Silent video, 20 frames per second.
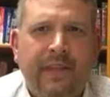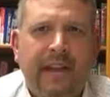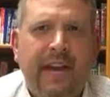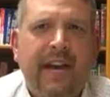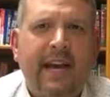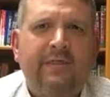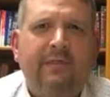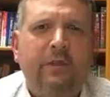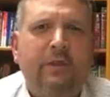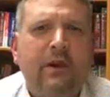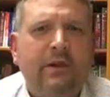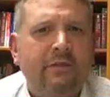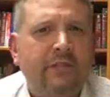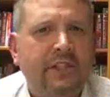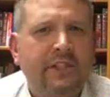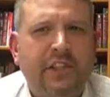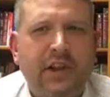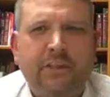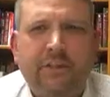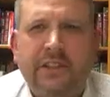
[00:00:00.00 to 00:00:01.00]
Hey everyone,
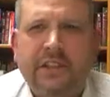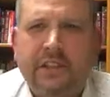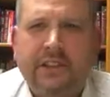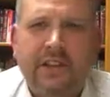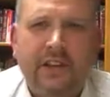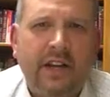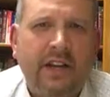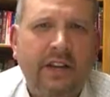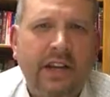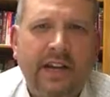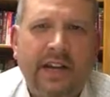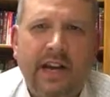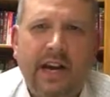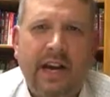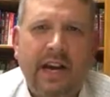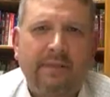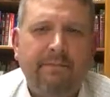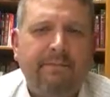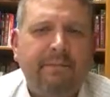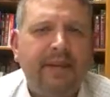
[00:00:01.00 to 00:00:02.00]
Rich coming to you Sunday
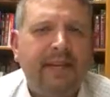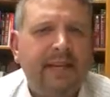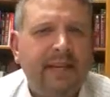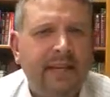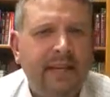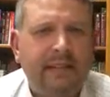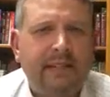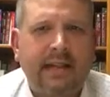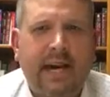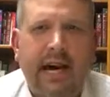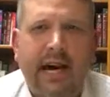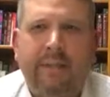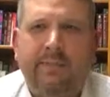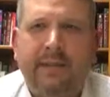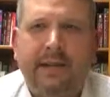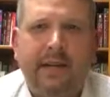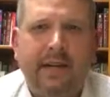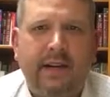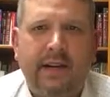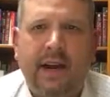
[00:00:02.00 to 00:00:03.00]
night. Big
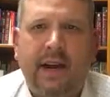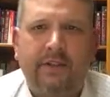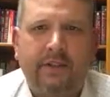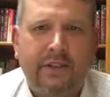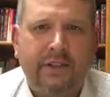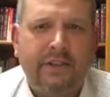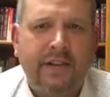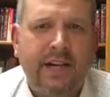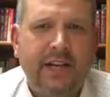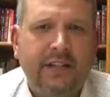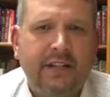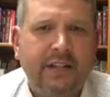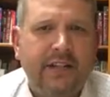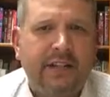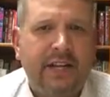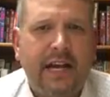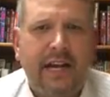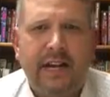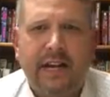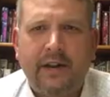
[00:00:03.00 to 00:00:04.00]
topic of conversation
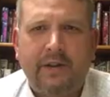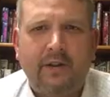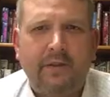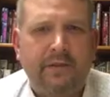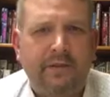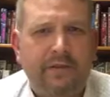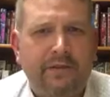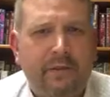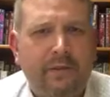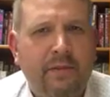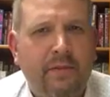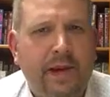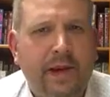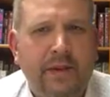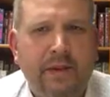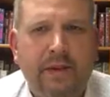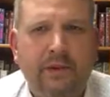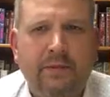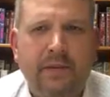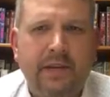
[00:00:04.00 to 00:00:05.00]
down here with some of my
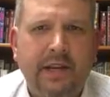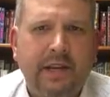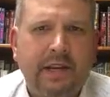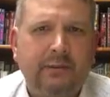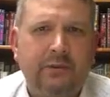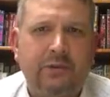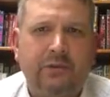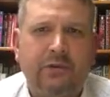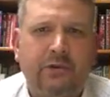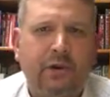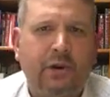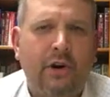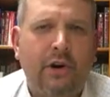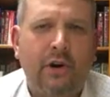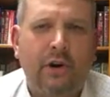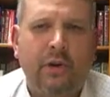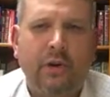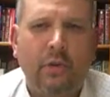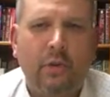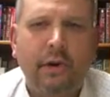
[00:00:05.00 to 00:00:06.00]
Cuban neighbors
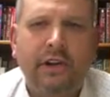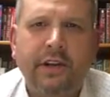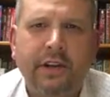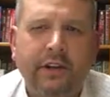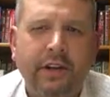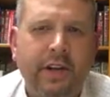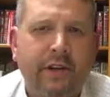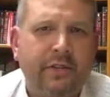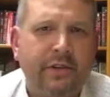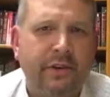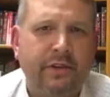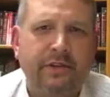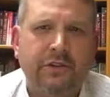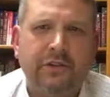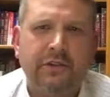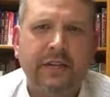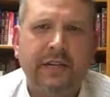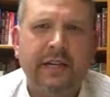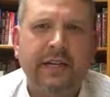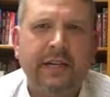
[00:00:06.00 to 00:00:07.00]
regarding the 1-year
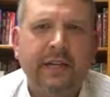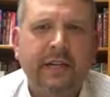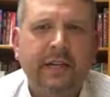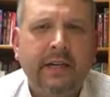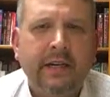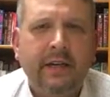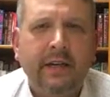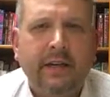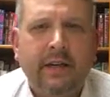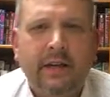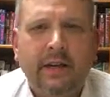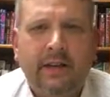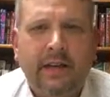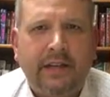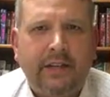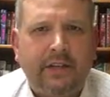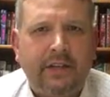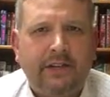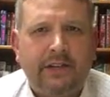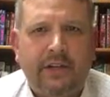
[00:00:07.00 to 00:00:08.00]
anniversary
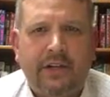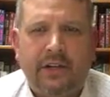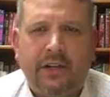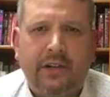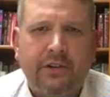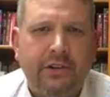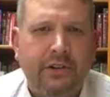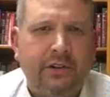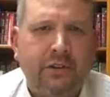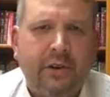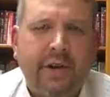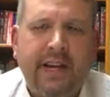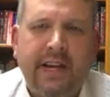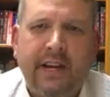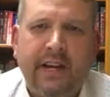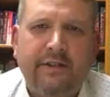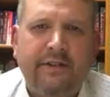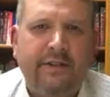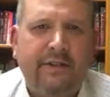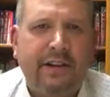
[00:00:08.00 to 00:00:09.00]
that just occurred this
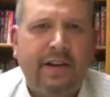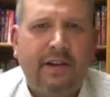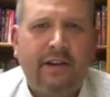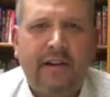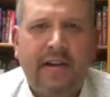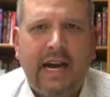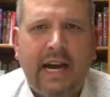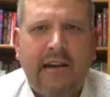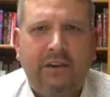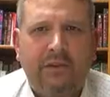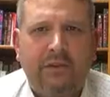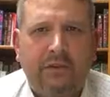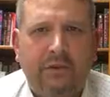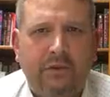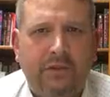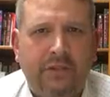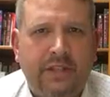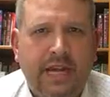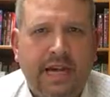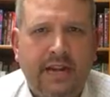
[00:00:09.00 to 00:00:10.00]
weekend of Fidel
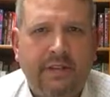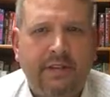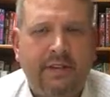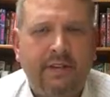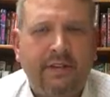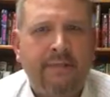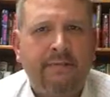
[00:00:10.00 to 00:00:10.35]
Castro's death.